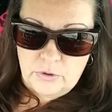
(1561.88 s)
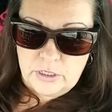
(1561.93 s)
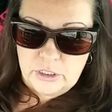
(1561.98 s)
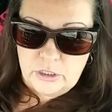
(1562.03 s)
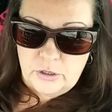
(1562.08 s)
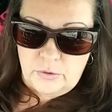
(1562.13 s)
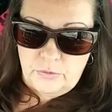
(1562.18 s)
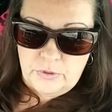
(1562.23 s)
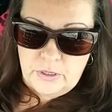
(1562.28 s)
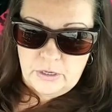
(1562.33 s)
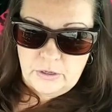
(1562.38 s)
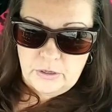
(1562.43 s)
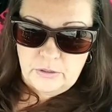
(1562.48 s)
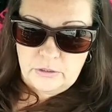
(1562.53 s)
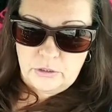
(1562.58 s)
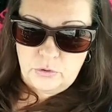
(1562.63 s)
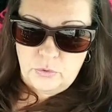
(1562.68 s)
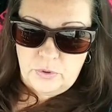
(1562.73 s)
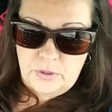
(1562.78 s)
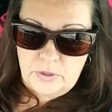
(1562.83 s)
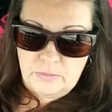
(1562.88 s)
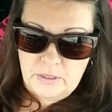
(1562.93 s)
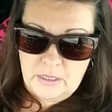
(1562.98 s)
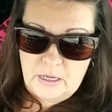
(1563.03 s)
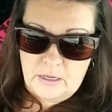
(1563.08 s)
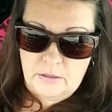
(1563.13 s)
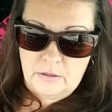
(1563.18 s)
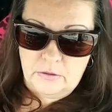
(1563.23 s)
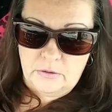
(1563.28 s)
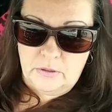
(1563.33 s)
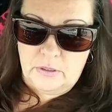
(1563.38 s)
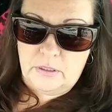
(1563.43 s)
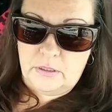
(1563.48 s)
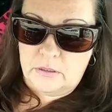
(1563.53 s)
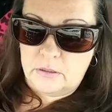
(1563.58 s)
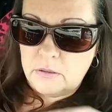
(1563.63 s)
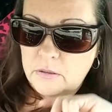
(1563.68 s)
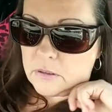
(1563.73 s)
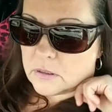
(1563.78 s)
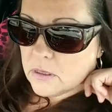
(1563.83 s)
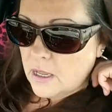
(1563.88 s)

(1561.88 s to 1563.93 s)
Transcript: threshold there to join them together. And